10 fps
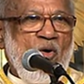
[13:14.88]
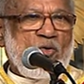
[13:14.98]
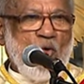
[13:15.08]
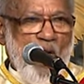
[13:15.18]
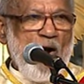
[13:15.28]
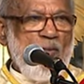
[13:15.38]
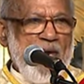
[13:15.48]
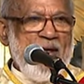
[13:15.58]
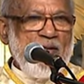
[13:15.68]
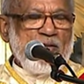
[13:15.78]
Solved
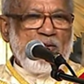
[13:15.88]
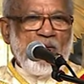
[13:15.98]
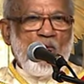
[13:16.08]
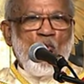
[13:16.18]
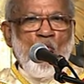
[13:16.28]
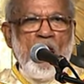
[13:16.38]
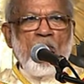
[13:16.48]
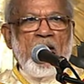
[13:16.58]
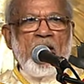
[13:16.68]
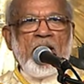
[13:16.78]
means will
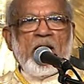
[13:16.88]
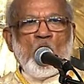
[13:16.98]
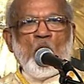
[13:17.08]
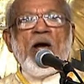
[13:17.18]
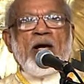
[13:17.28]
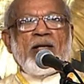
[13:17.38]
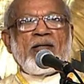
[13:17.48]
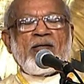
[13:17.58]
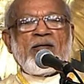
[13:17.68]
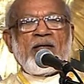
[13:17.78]
be cured,
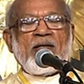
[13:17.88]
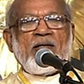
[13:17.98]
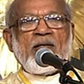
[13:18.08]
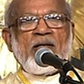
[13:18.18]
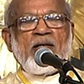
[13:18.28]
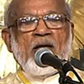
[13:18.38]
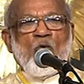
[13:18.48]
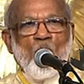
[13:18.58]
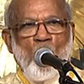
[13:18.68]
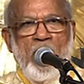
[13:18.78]

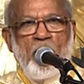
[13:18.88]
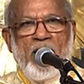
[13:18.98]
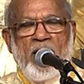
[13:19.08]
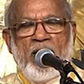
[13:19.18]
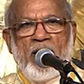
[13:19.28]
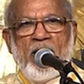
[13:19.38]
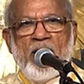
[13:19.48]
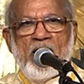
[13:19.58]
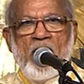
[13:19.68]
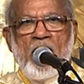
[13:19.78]
will be,
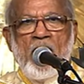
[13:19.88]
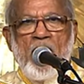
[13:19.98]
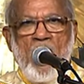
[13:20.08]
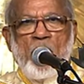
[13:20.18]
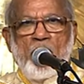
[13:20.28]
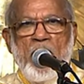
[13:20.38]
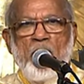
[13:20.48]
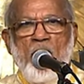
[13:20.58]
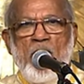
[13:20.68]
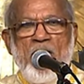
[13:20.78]
our
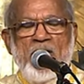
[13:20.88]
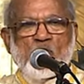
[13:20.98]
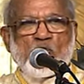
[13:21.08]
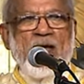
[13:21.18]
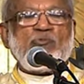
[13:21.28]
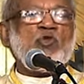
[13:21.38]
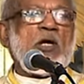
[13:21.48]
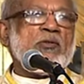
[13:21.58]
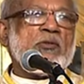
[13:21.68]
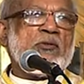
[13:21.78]
people will be
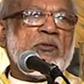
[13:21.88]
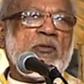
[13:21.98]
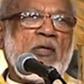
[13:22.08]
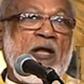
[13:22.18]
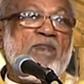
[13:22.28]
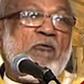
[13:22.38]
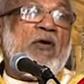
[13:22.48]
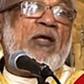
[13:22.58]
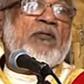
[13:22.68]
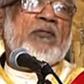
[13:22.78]
strengthened in
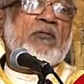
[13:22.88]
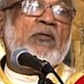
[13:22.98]
faith.